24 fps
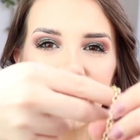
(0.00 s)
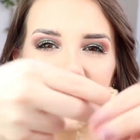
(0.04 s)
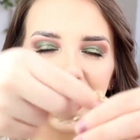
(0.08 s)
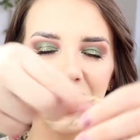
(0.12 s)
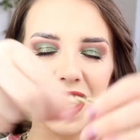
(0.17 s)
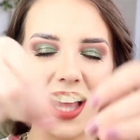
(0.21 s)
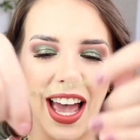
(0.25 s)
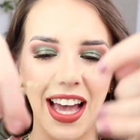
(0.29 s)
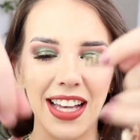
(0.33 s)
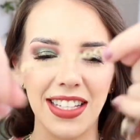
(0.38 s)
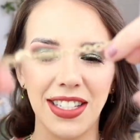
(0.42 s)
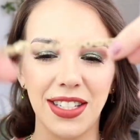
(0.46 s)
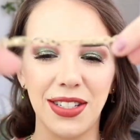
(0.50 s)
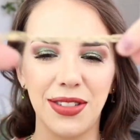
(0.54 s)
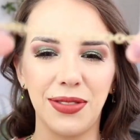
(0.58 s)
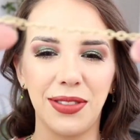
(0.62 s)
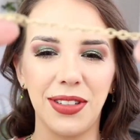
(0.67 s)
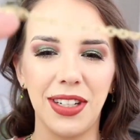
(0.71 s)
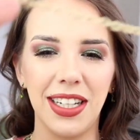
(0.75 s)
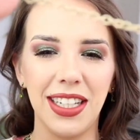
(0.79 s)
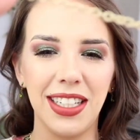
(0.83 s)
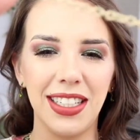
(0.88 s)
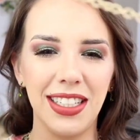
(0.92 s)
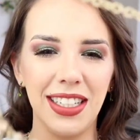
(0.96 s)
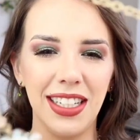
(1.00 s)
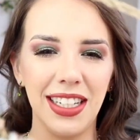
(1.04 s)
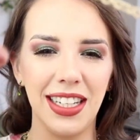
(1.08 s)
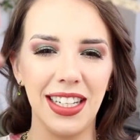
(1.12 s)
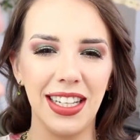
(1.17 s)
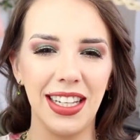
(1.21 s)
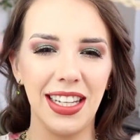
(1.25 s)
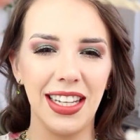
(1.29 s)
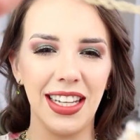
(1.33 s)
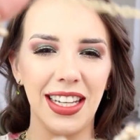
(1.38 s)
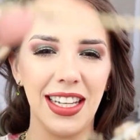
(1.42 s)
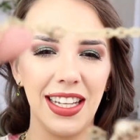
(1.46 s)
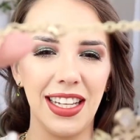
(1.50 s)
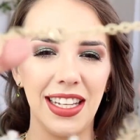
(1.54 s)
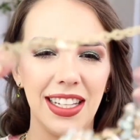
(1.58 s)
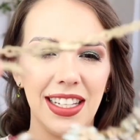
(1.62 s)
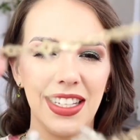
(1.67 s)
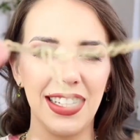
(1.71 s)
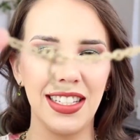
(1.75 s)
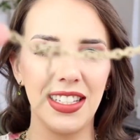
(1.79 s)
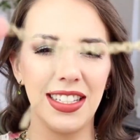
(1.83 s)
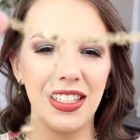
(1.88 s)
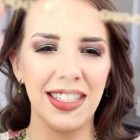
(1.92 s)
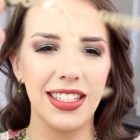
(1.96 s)
the last one
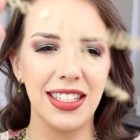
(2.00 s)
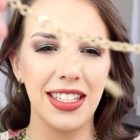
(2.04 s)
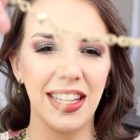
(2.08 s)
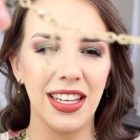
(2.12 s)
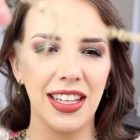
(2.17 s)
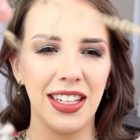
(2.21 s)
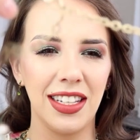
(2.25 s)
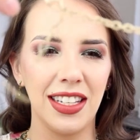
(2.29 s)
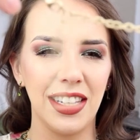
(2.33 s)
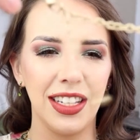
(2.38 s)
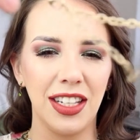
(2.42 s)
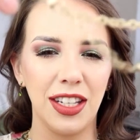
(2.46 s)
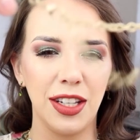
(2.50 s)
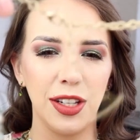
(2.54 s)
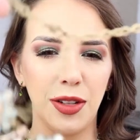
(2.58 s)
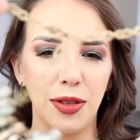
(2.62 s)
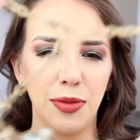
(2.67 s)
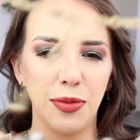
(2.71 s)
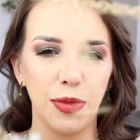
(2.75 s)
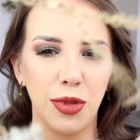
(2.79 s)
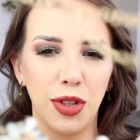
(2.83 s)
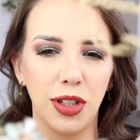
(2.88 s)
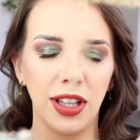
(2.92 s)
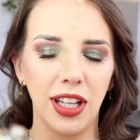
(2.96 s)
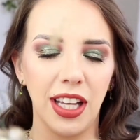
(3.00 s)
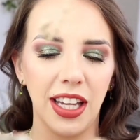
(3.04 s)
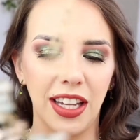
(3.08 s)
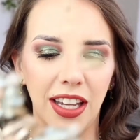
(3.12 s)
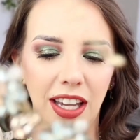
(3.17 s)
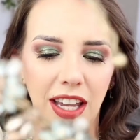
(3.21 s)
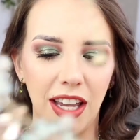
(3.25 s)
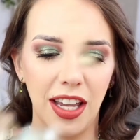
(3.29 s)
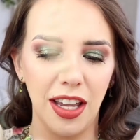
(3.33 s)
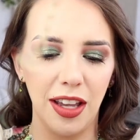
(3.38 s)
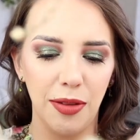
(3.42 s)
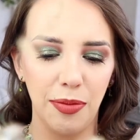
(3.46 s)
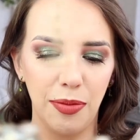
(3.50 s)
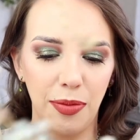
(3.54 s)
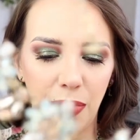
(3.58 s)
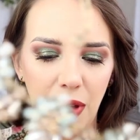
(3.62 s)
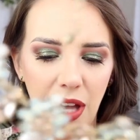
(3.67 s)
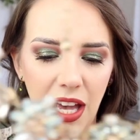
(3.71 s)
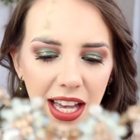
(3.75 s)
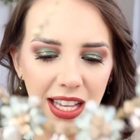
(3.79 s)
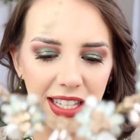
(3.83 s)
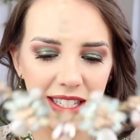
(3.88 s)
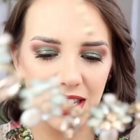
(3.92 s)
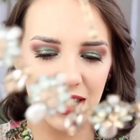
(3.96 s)
is more like a
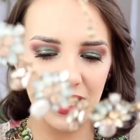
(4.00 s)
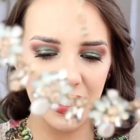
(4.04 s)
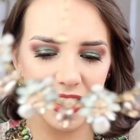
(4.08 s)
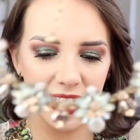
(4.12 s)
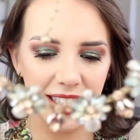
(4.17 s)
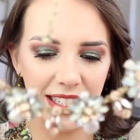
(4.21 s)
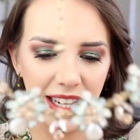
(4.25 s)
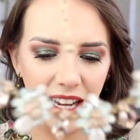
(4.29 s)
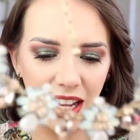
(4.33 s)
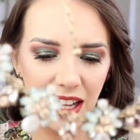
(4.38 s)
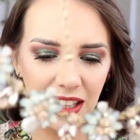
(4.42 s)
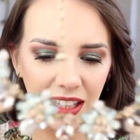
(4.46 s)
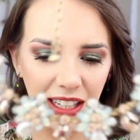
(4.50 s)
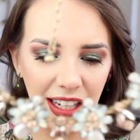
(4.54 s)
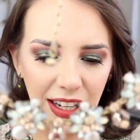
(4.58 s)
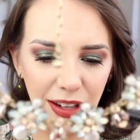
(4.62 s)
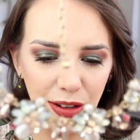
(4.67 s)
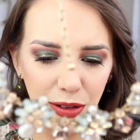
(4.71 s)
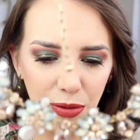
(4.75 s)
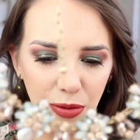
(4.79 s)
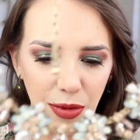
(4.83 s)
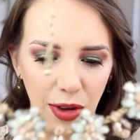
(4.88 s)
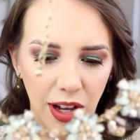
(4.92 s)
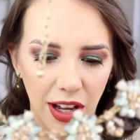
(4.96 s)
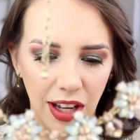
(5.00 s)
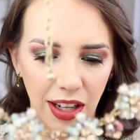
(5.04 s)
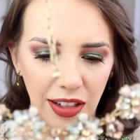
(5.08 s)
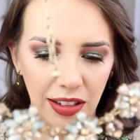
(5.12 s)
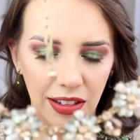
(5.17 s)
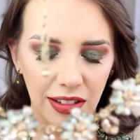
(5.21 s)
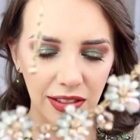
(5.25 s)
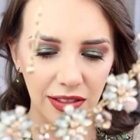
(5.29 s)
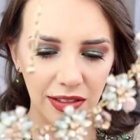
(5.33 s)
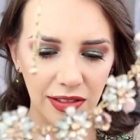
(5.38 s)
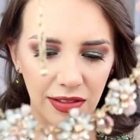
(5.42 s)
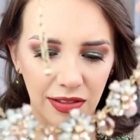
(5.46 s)
pastelly one.